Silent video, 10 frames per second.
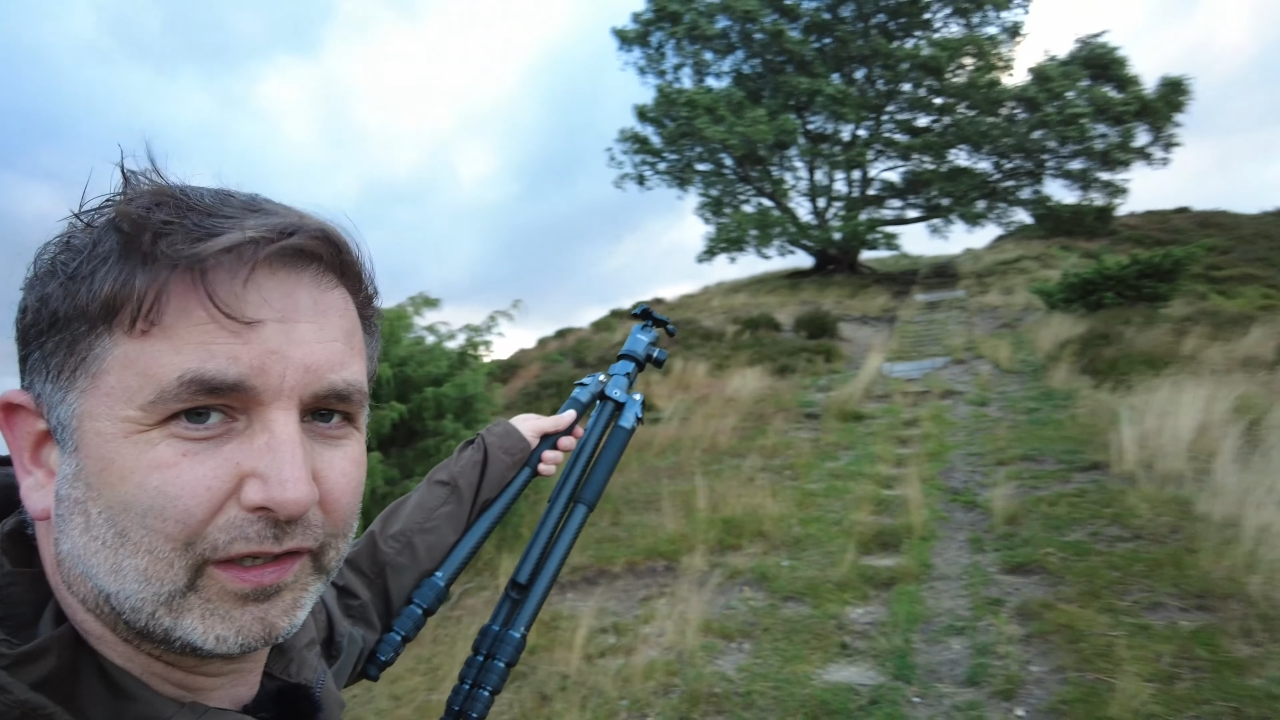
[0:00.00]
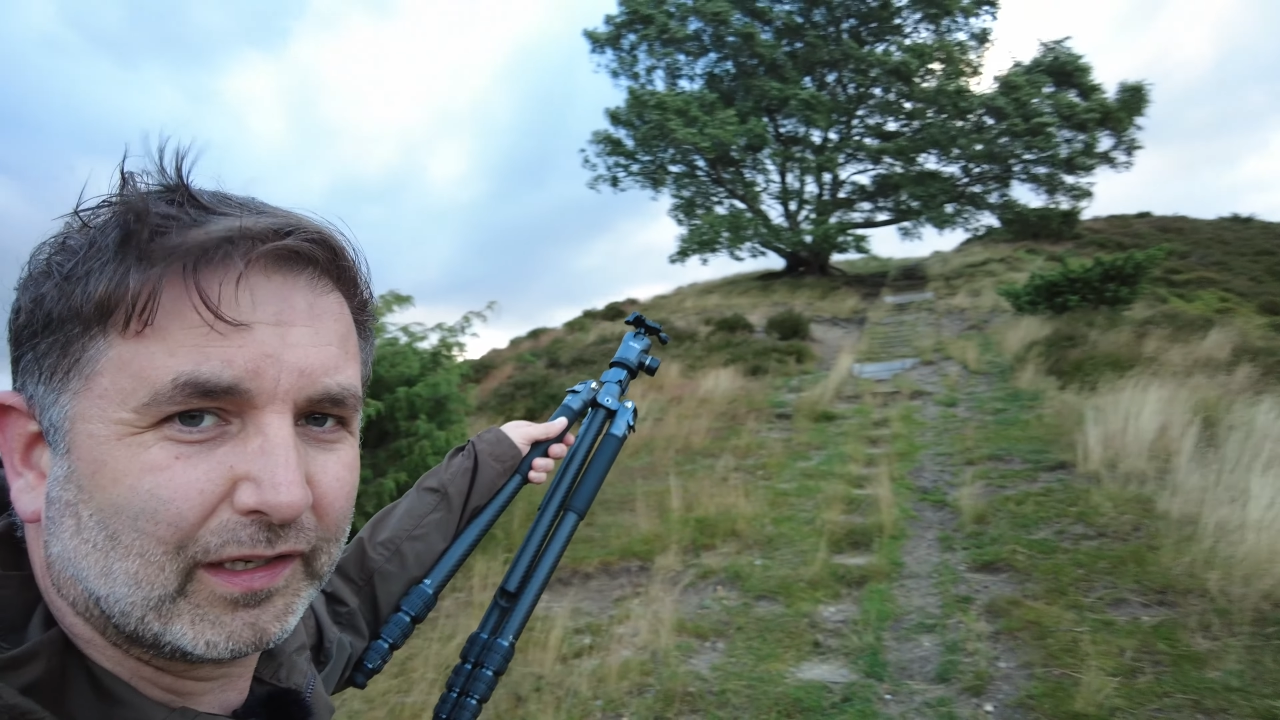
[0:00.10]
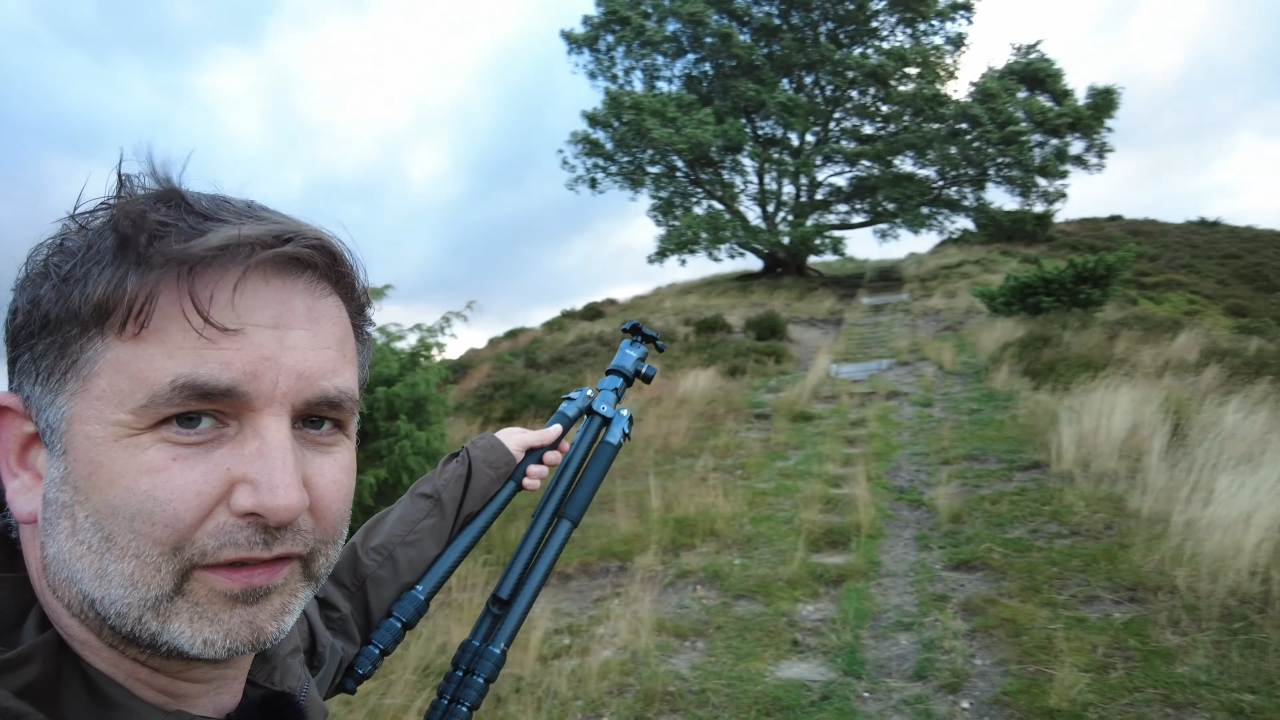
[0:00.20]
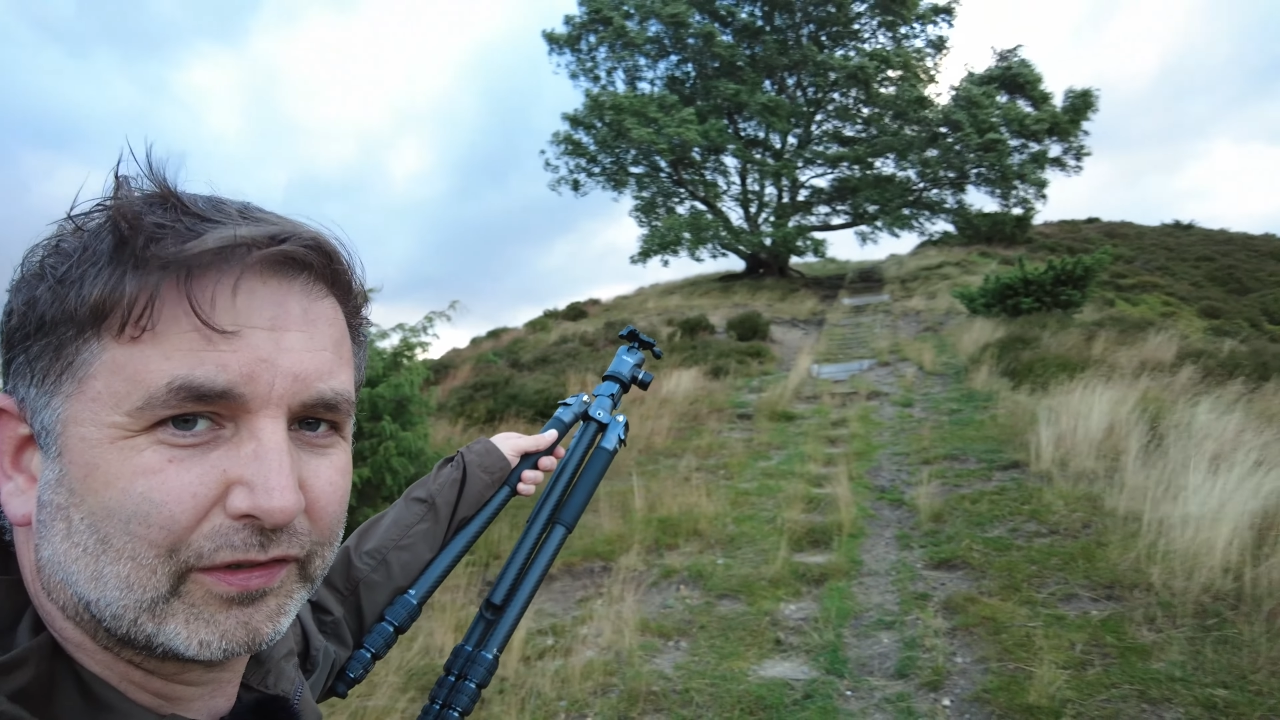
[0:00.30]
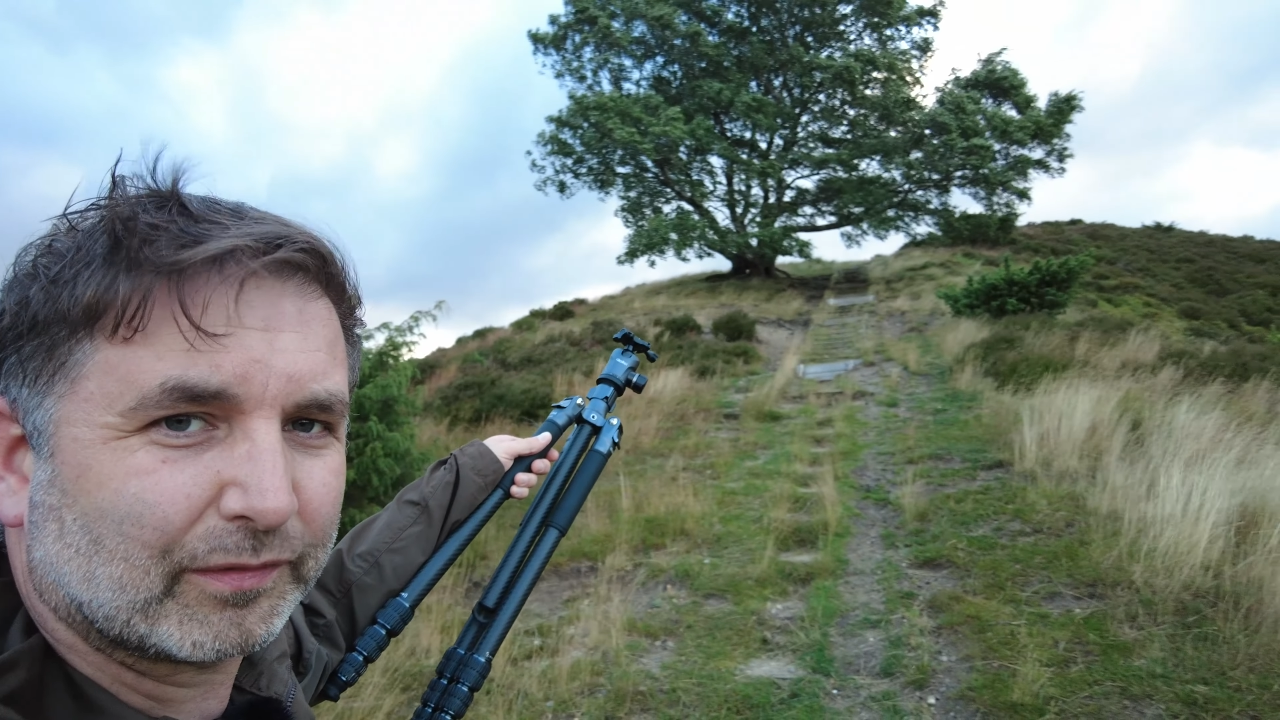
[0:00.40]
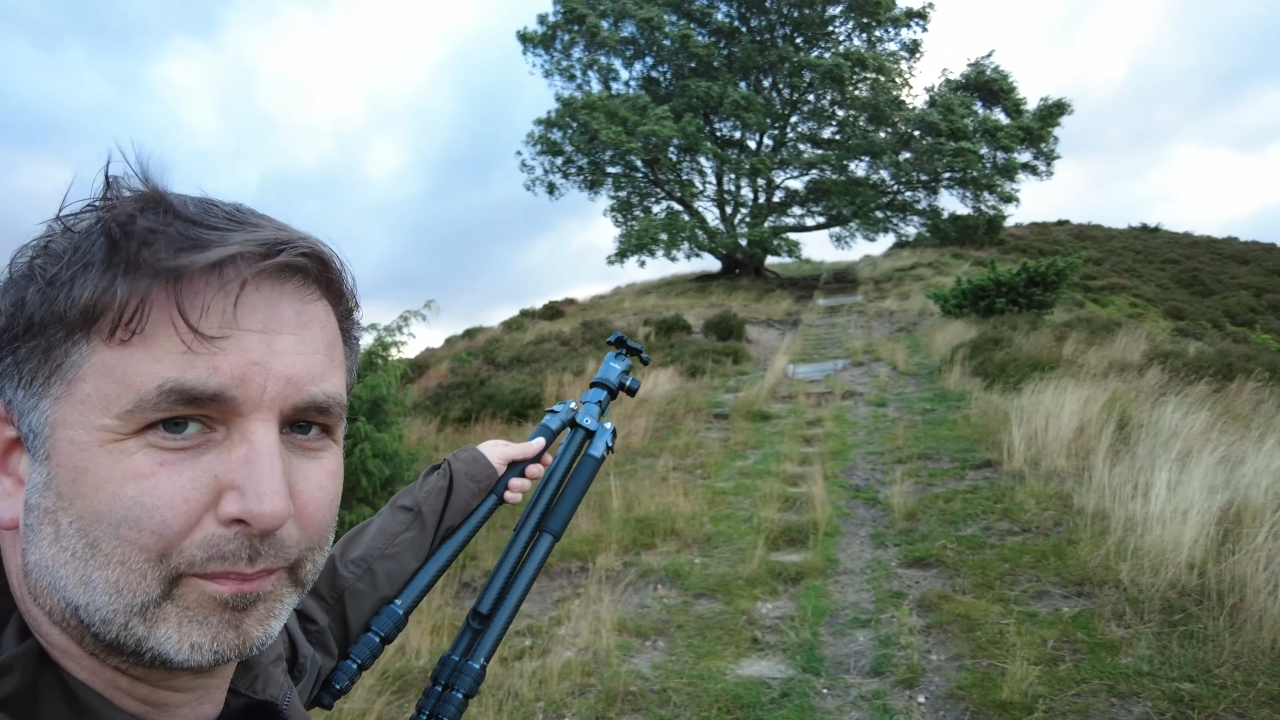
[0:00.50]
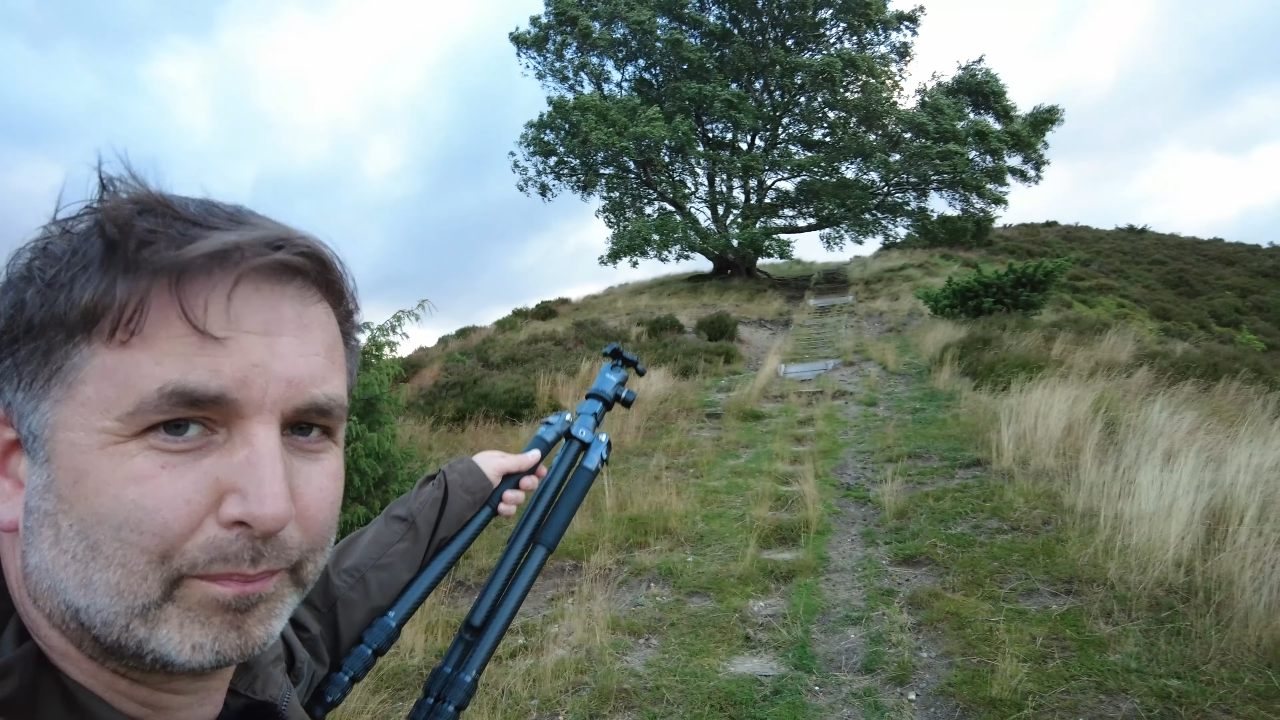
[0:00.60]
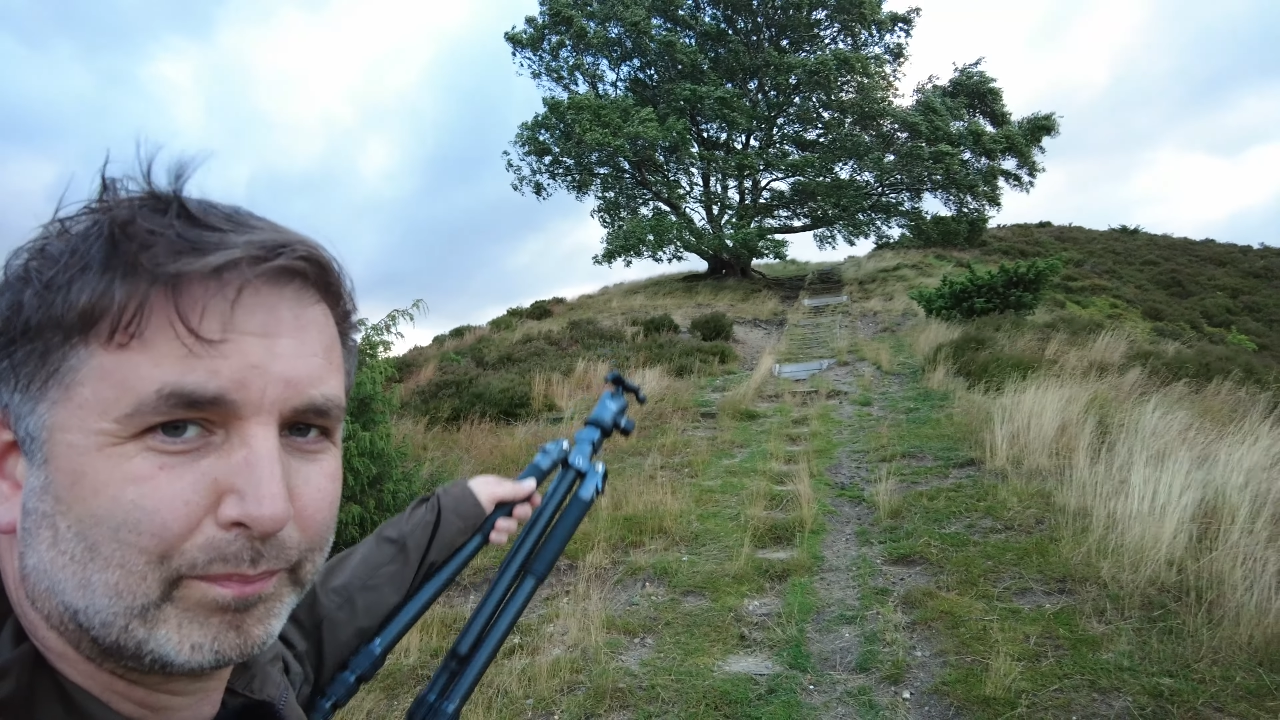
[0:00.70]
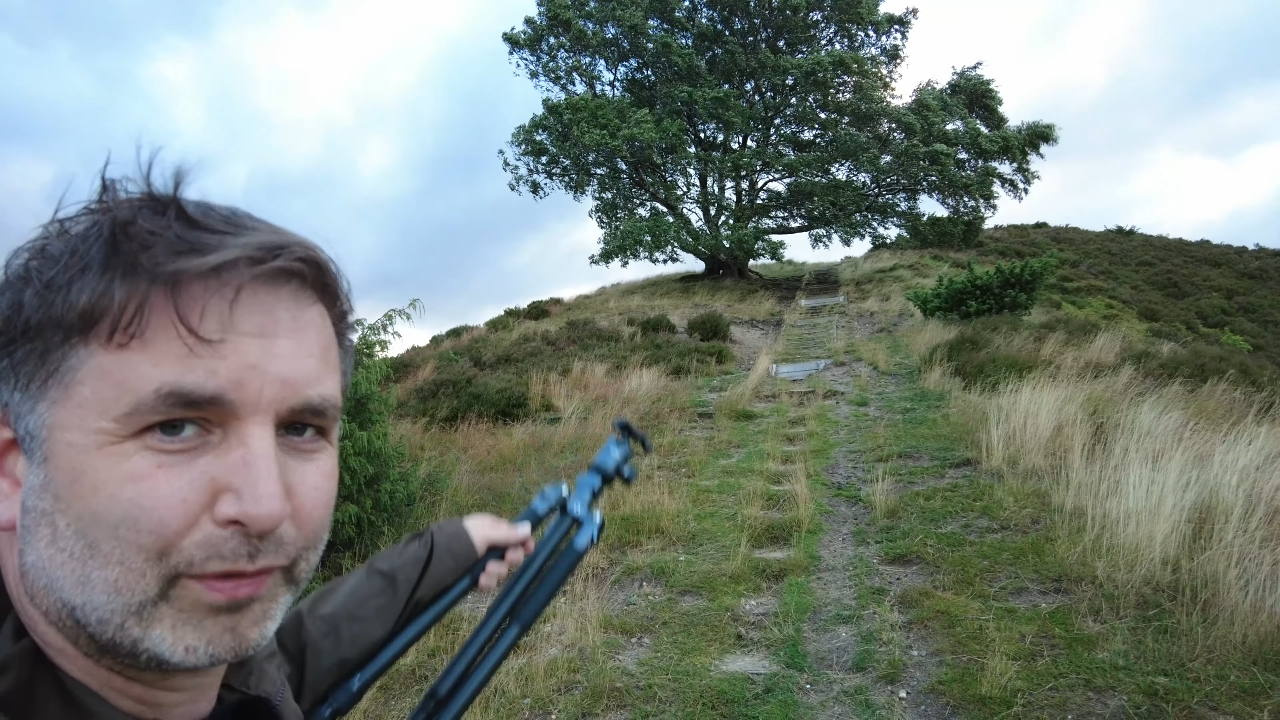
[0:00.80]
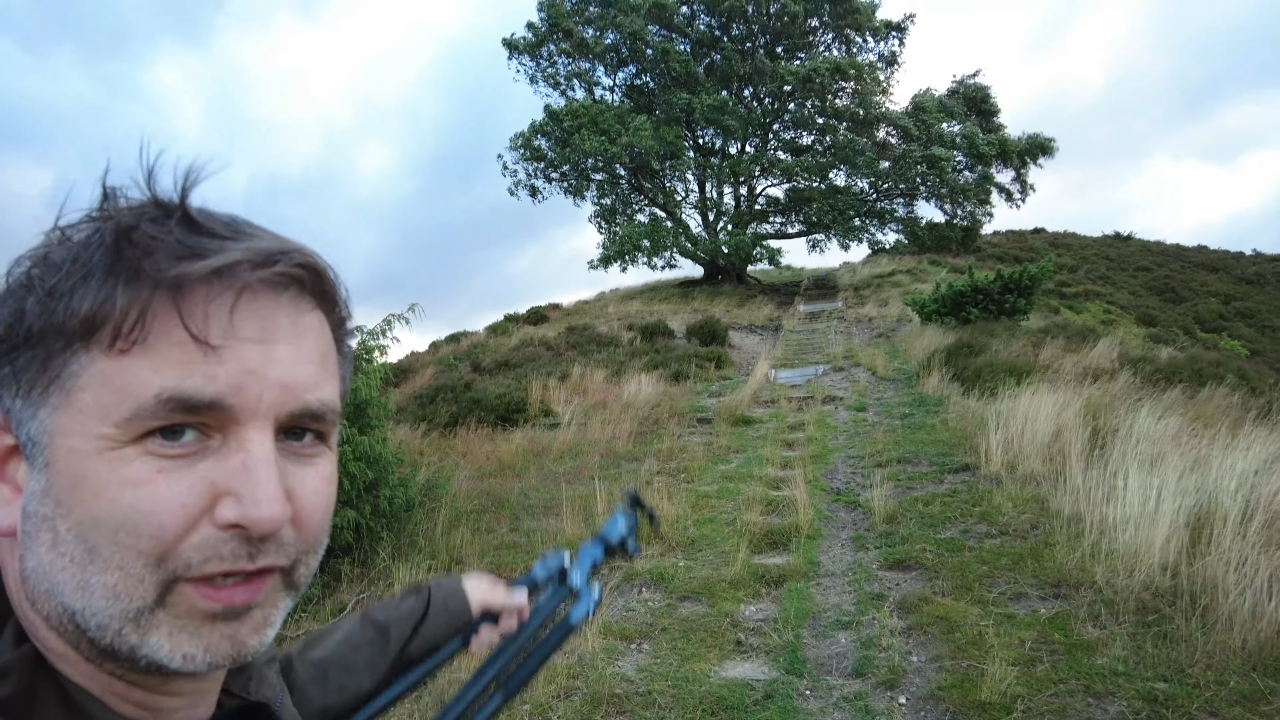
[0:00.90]
Let's
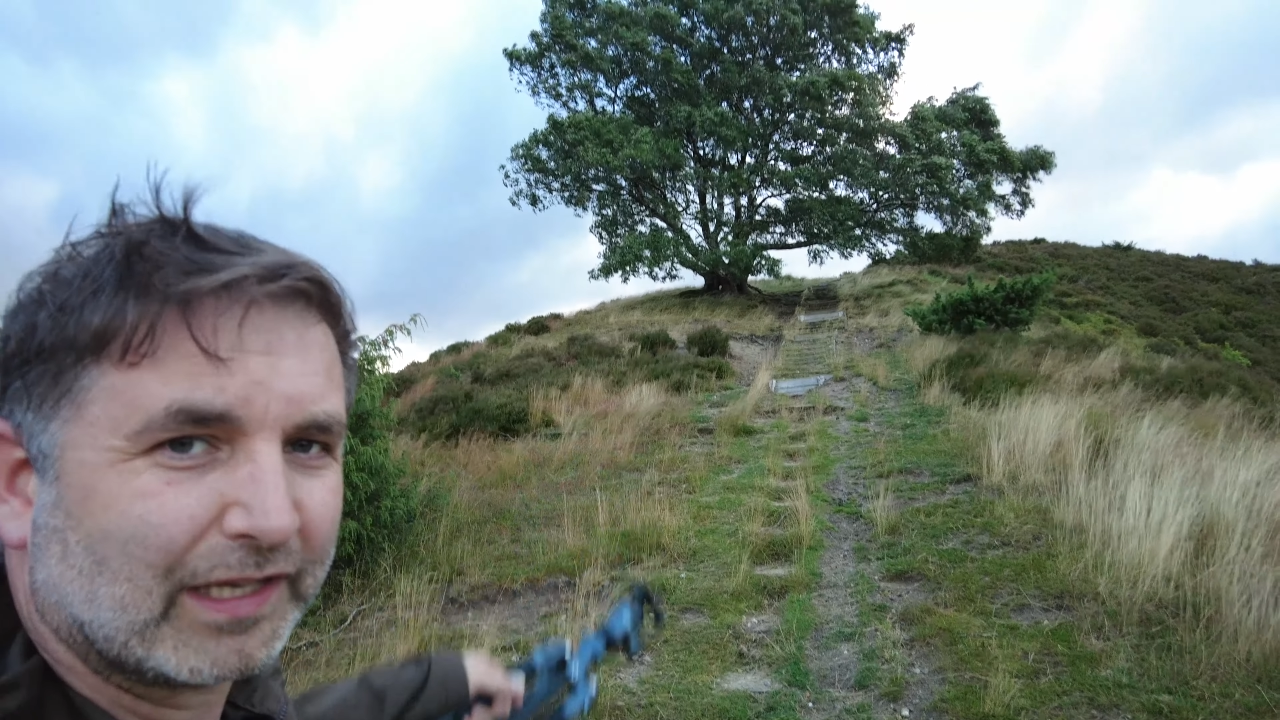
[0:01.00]
put